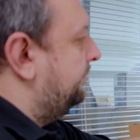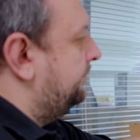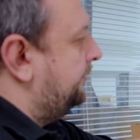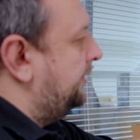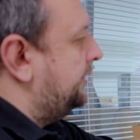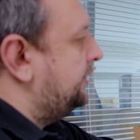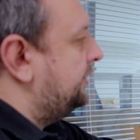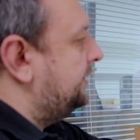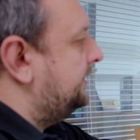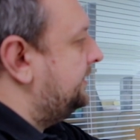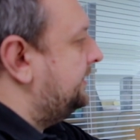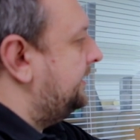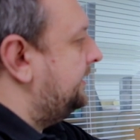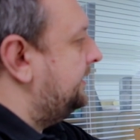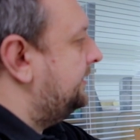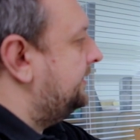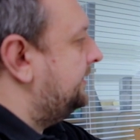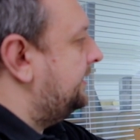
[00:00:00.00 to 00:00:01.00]
pressure
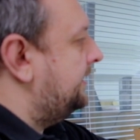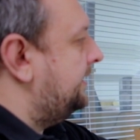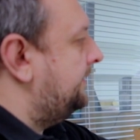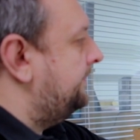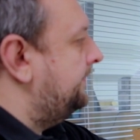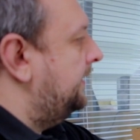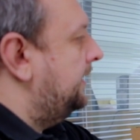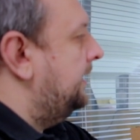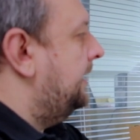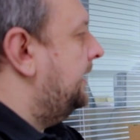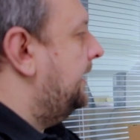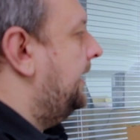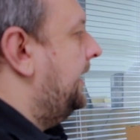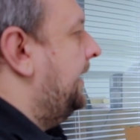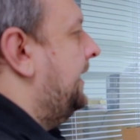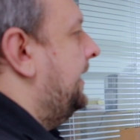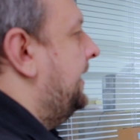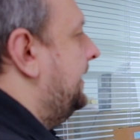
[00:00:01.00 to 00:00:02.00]
sensor,
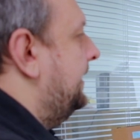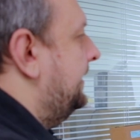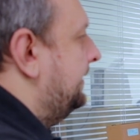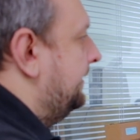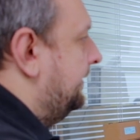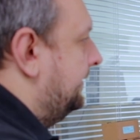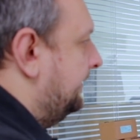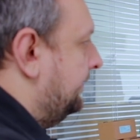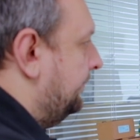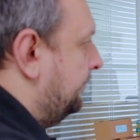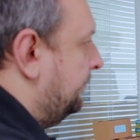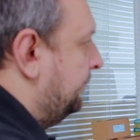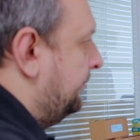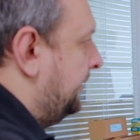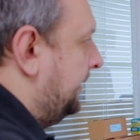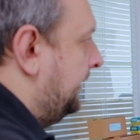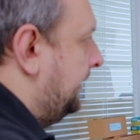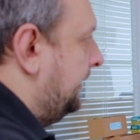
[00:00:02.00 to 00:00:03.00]
and
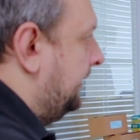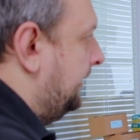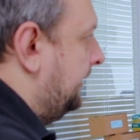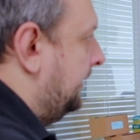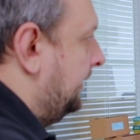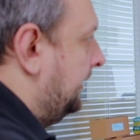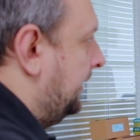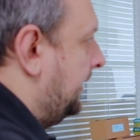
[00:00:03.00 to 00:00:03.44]
we